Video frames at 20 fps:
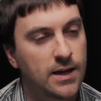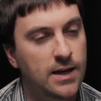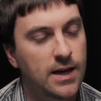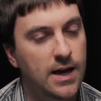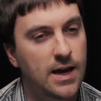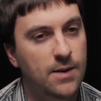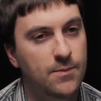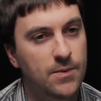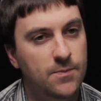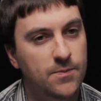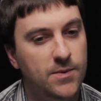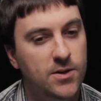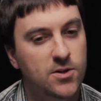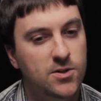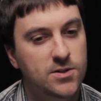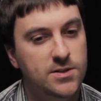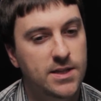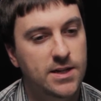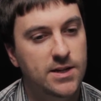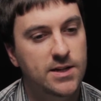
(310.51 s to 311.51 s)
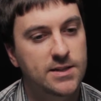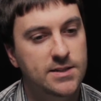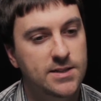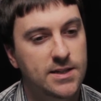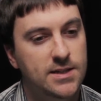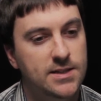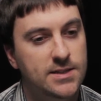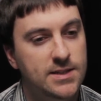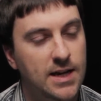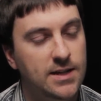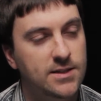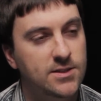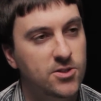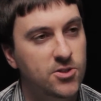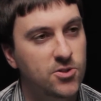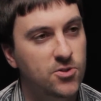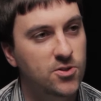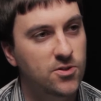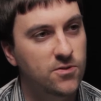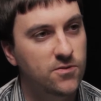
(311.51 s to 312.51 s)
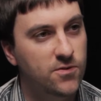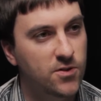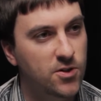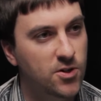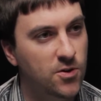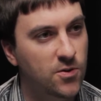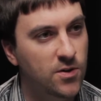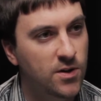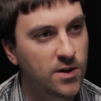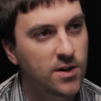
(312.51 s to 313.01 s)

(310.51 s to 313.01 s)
I mean, because there is this attitude of, you know,